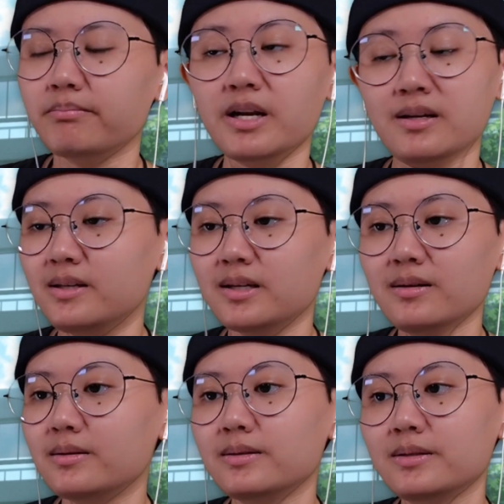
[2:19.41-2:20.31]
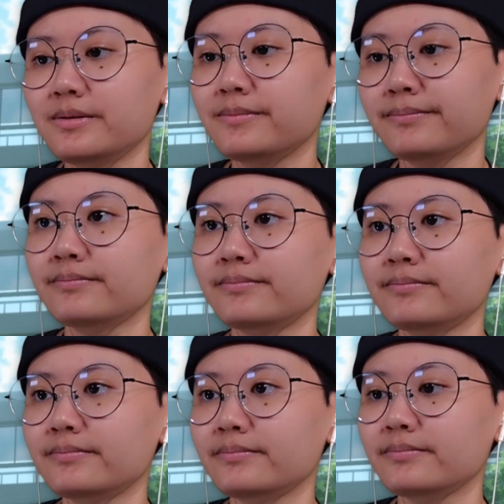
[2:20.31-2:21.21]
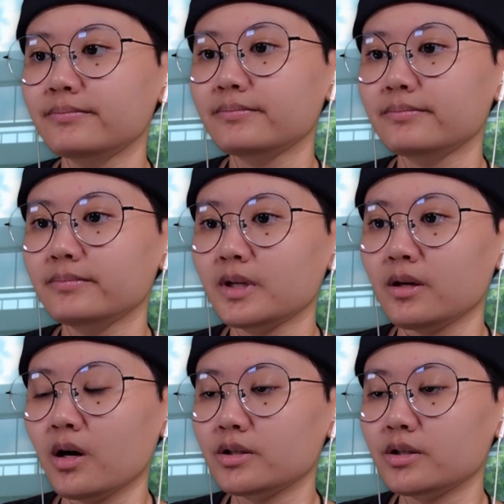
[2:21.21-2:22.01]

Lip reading: But he didn't. He